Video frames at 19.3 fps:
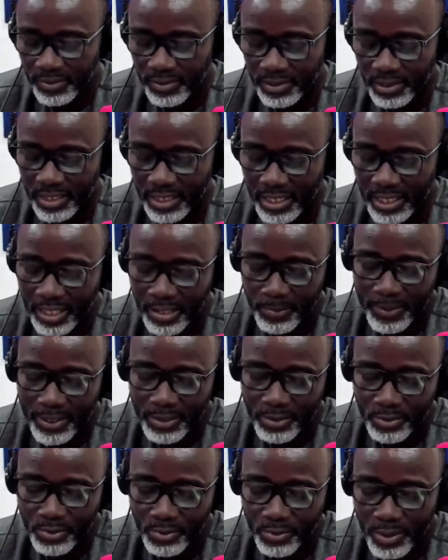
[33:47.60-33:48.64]
They help
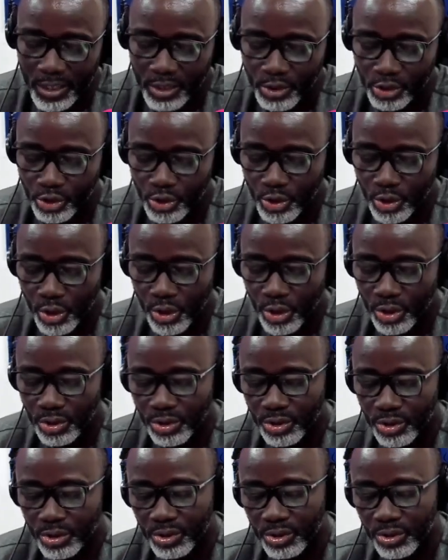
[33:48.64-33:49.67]
us to ensure
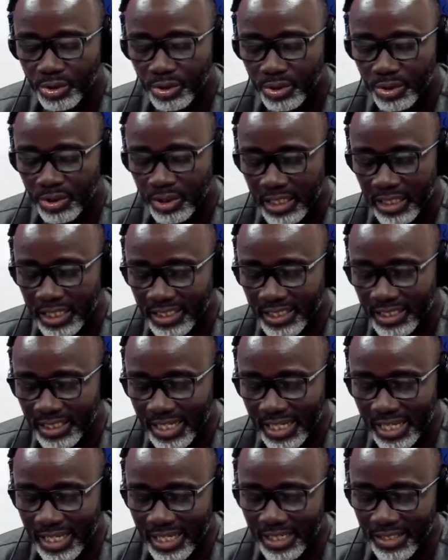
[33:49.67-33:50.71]

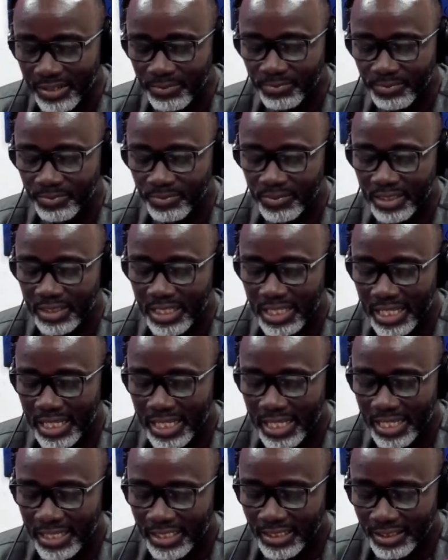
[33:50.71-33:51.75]
ethical
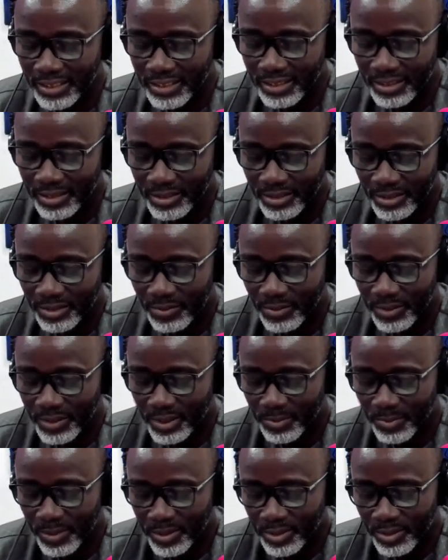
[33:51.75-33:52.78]
and
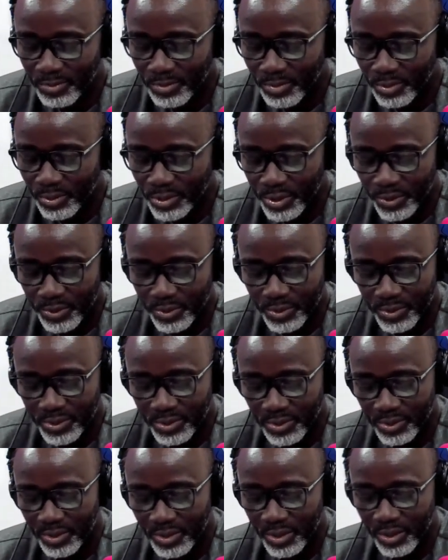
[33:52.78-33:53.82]
responsible
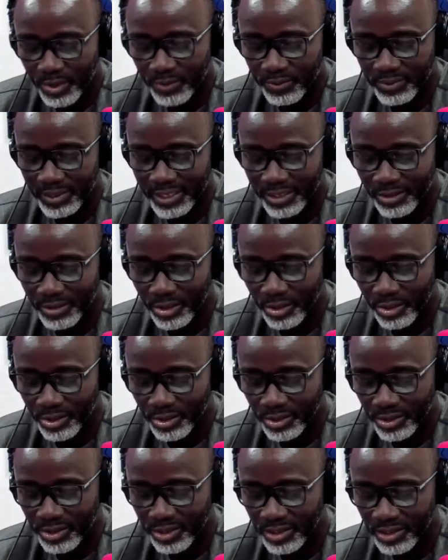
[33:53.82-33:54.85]
use of
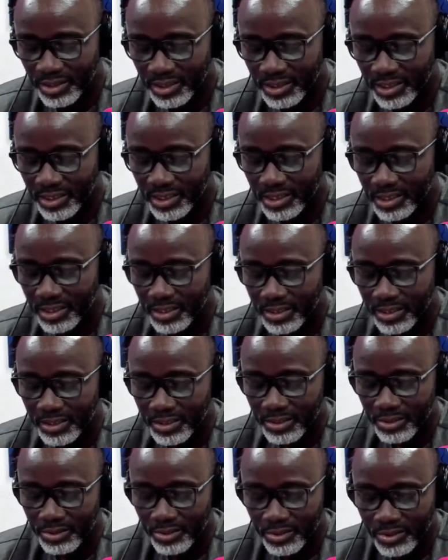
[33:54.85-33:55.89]
technology.
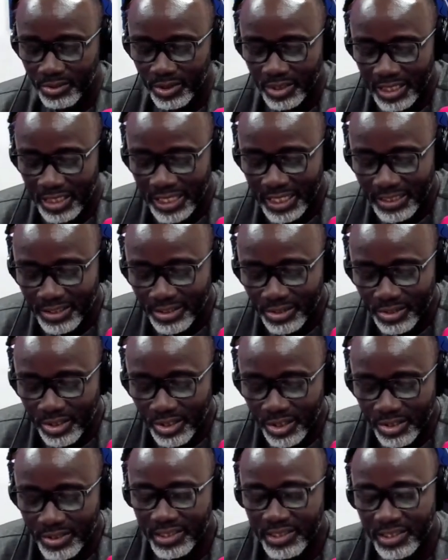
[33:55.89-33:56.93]
The learning
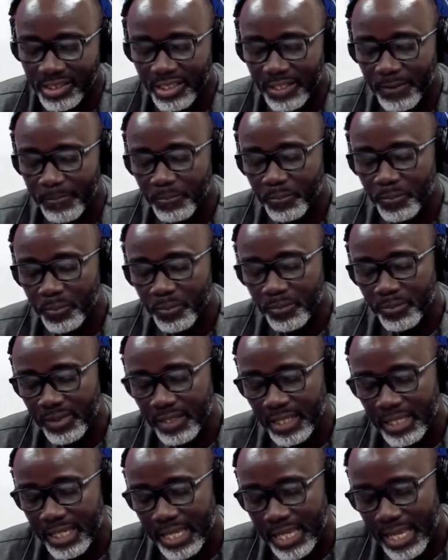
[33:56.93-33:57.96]
theories
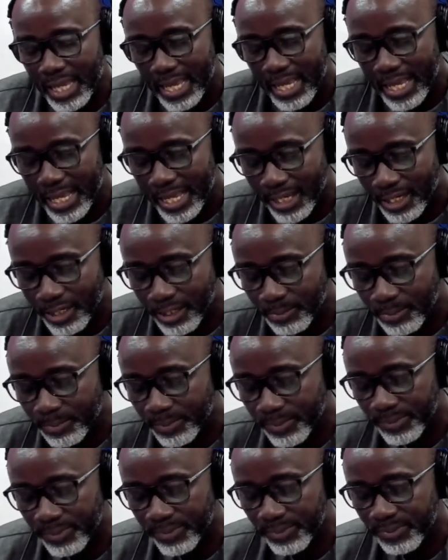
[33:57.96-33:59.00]
help
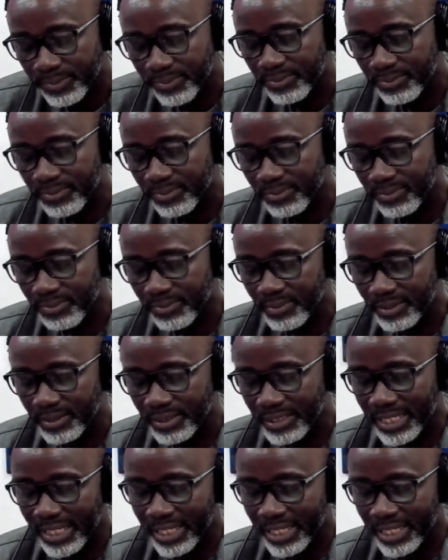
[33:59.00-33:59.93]
the